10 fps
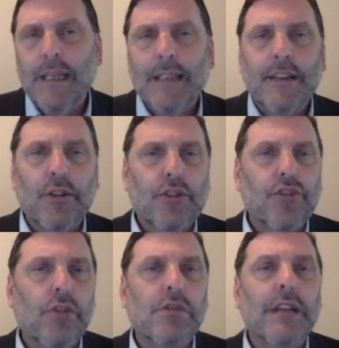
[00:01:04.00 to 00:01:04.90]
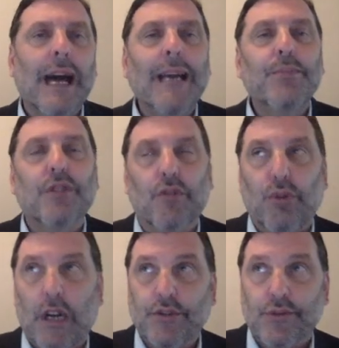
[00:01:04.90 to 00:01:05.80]
that there are certain types of
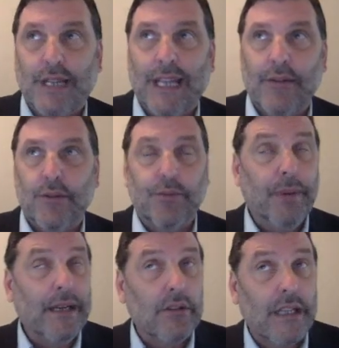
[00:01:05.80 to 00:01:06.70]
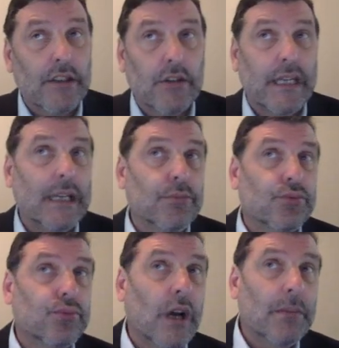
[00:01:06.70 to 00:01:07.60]
quadrilaterals: parallelograms,
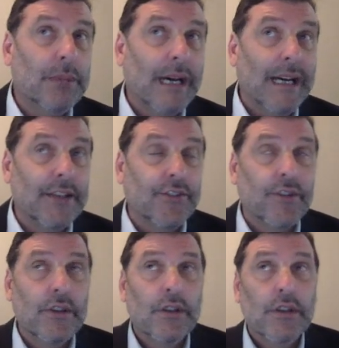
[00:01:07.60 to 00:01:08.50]
rhombis,